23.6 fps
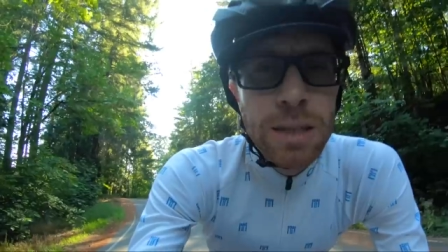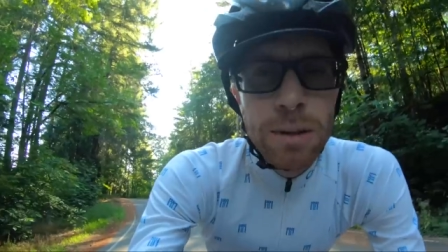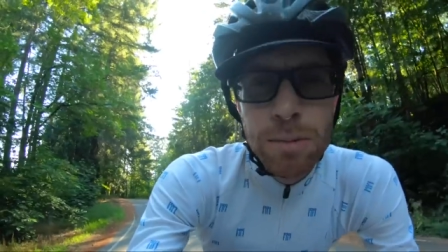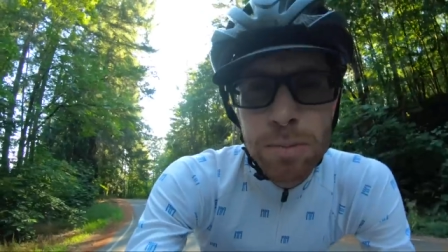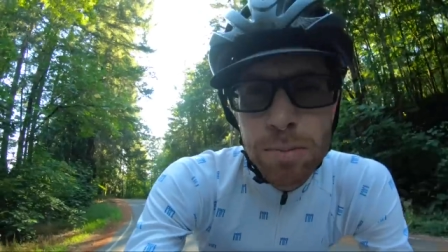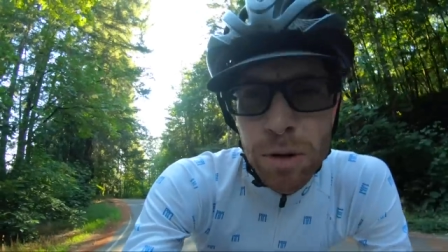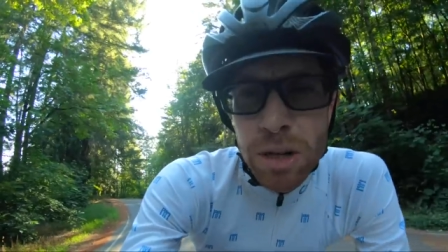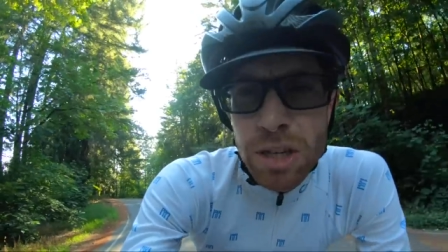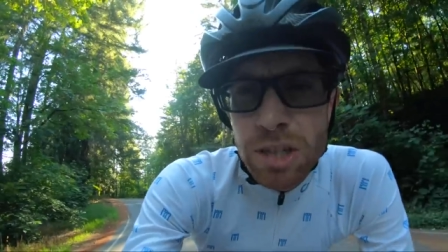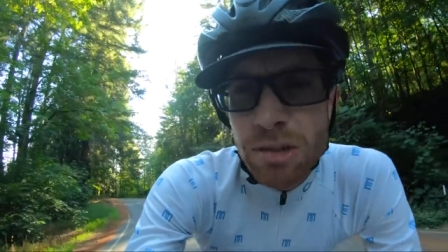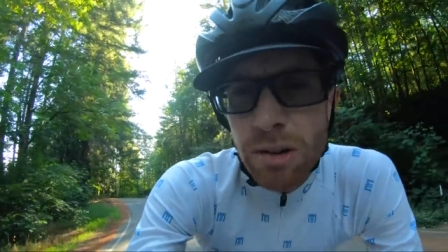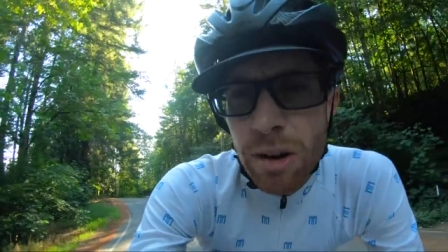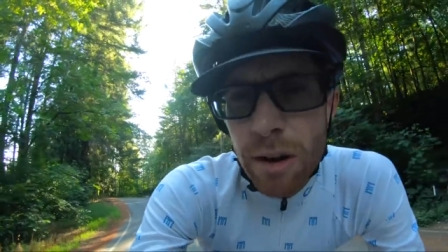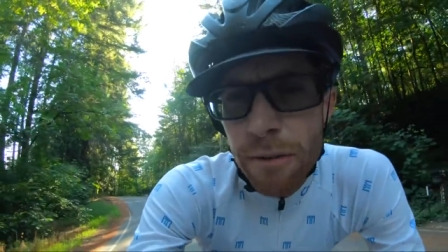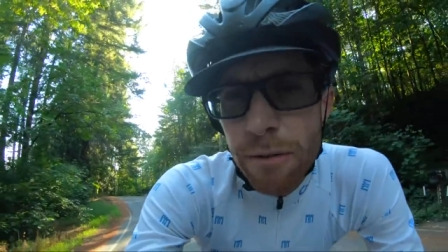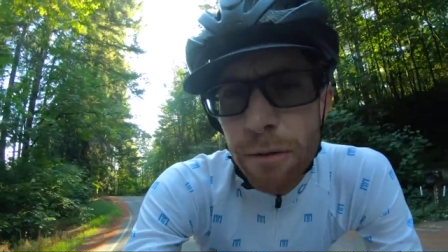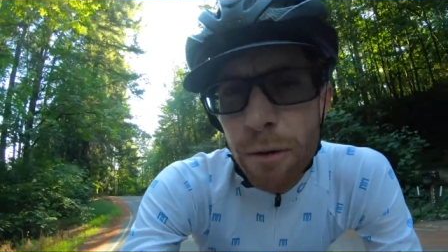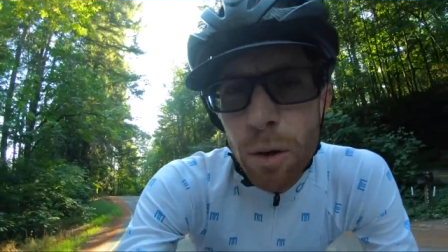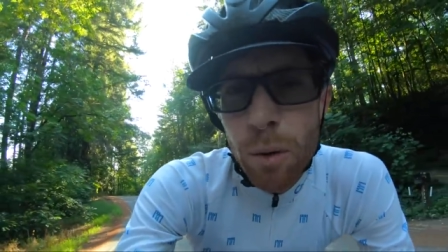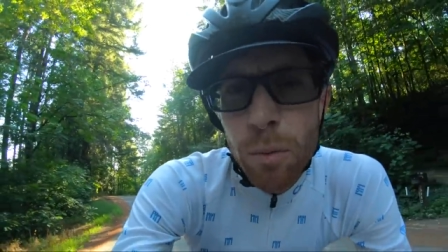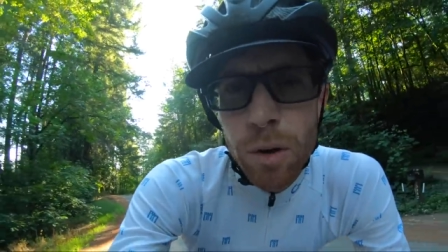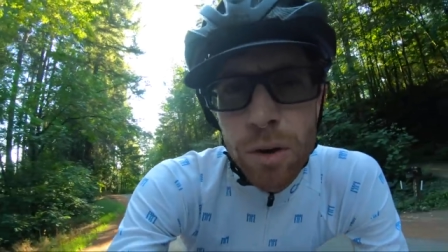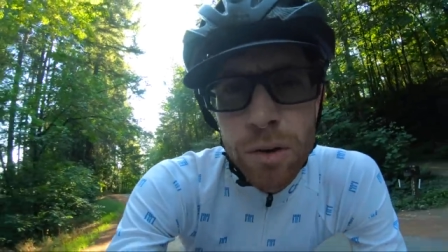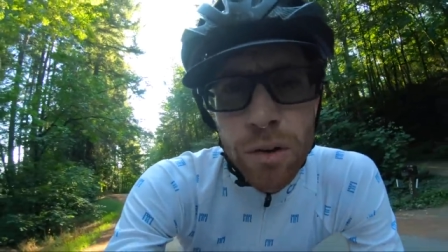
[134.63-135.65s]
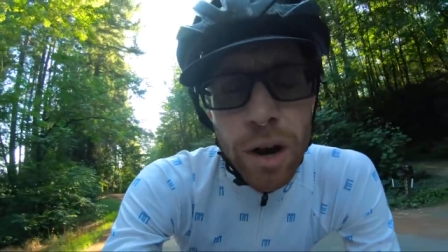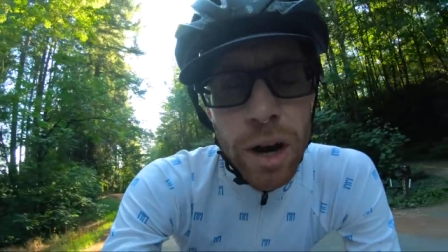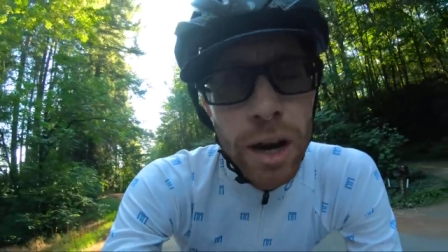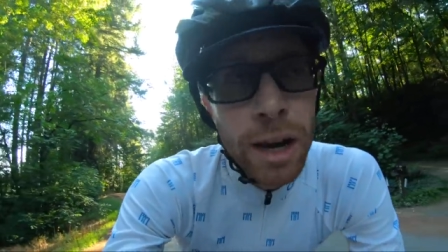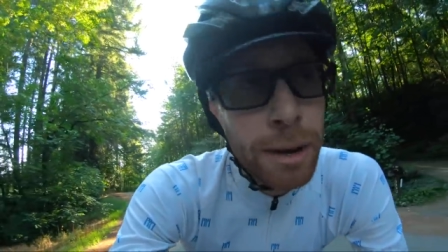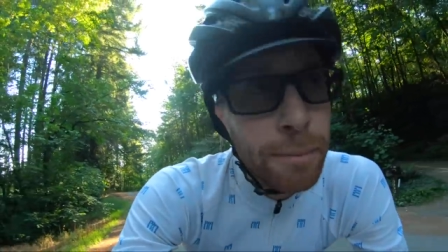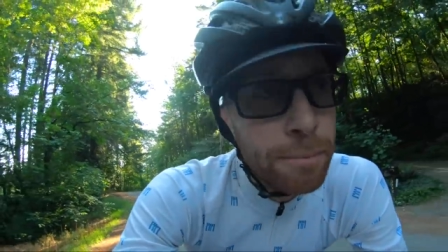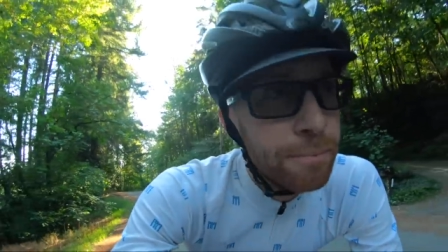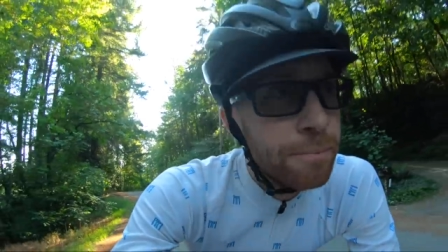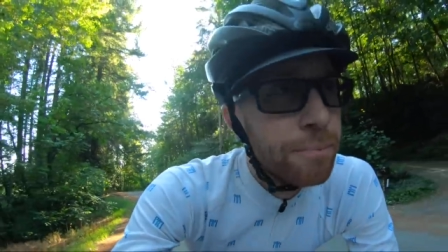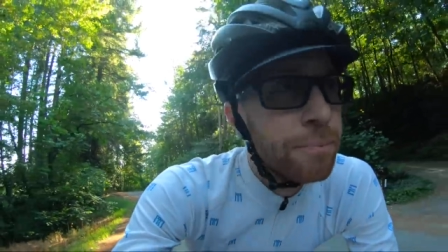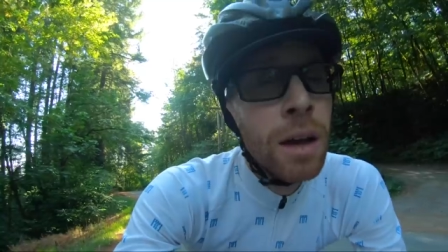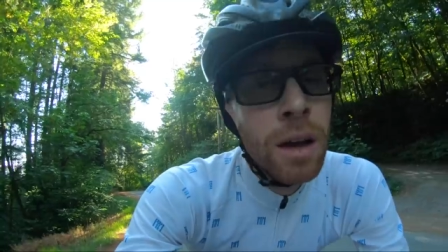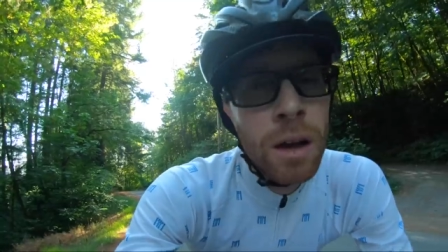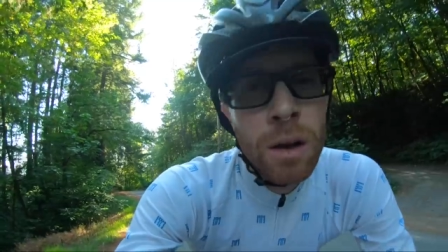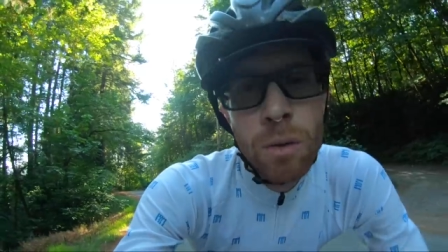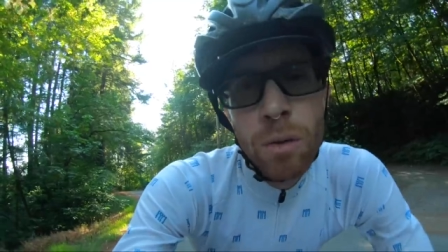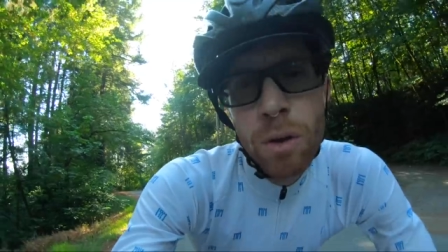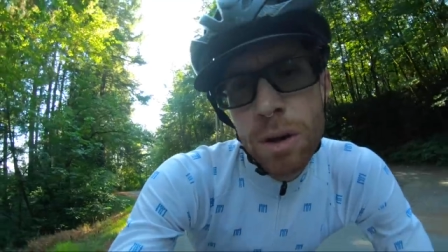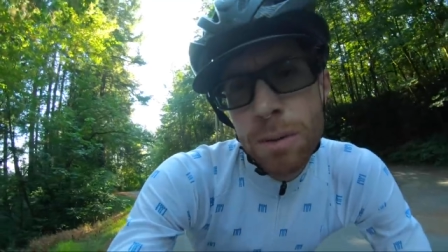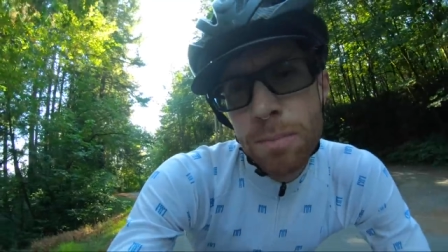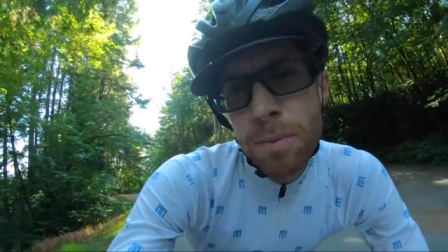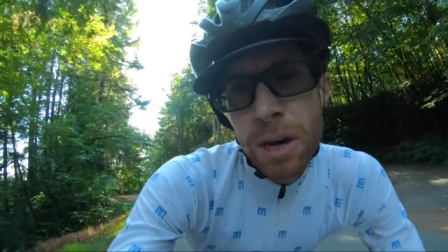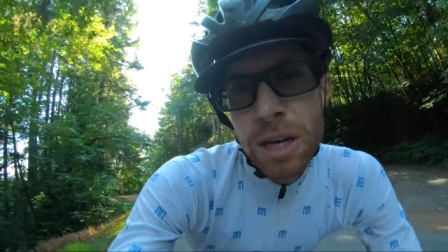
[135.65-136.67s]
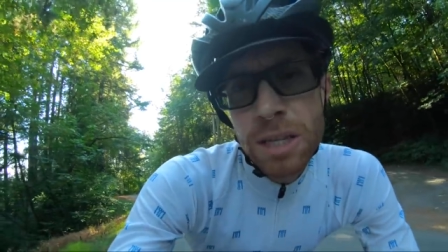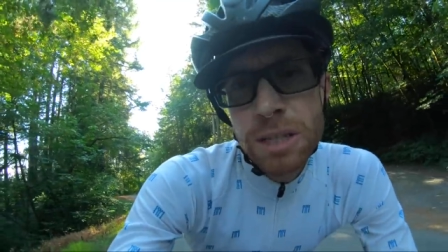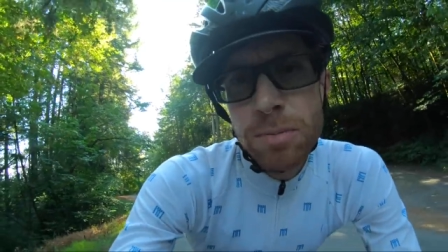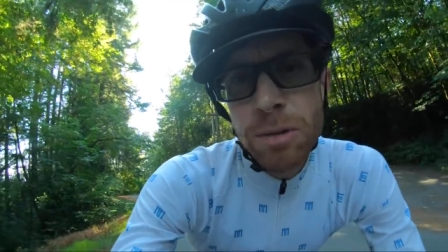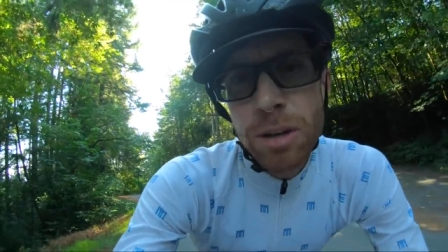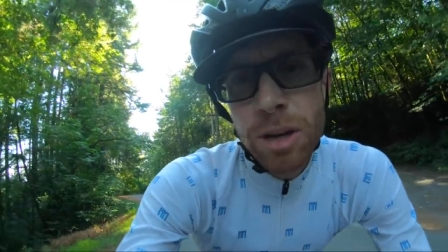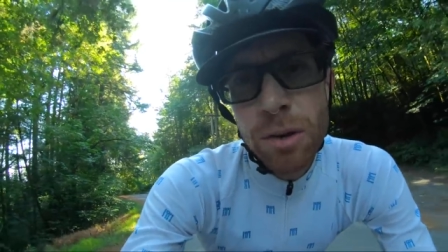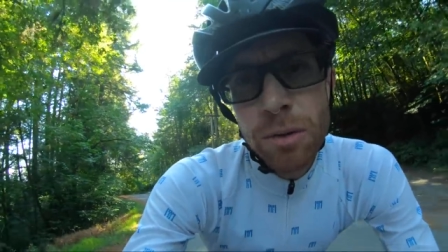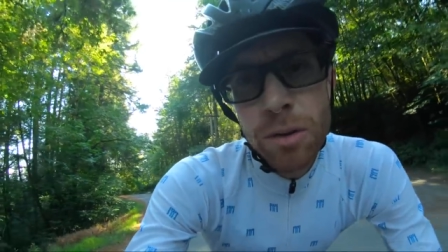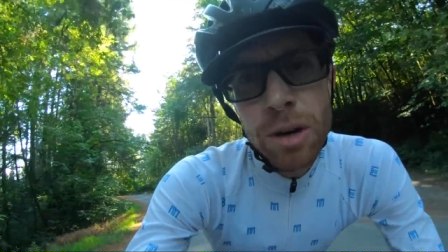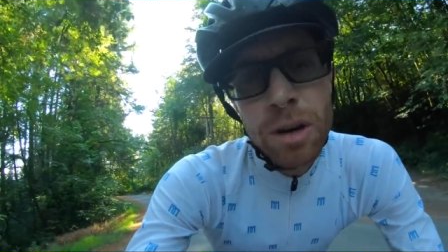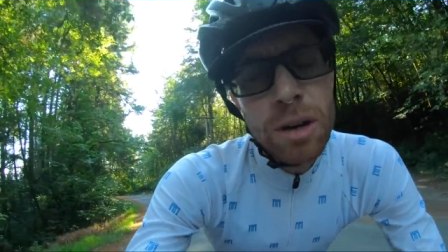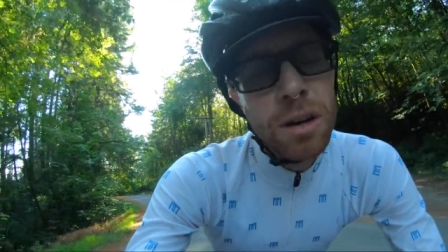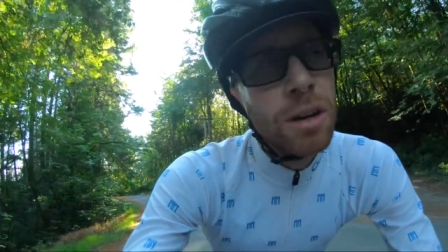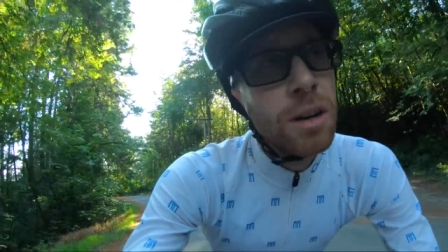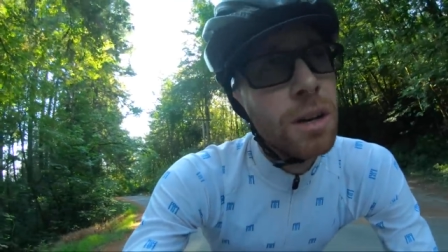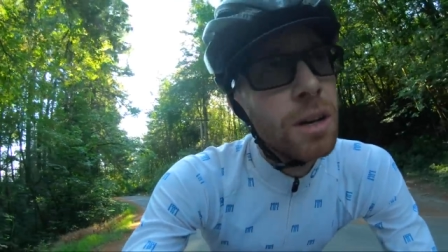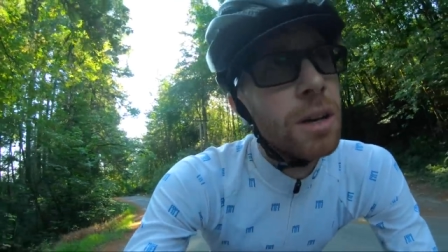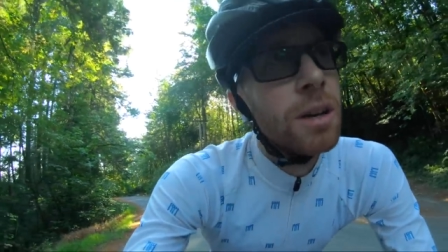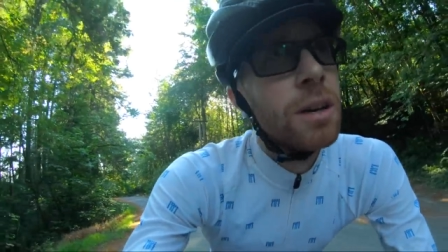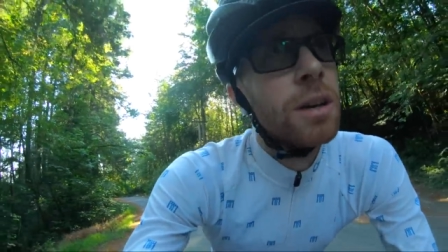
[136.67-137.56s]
Seems pretty straightforward, right? What could possibly go wrong?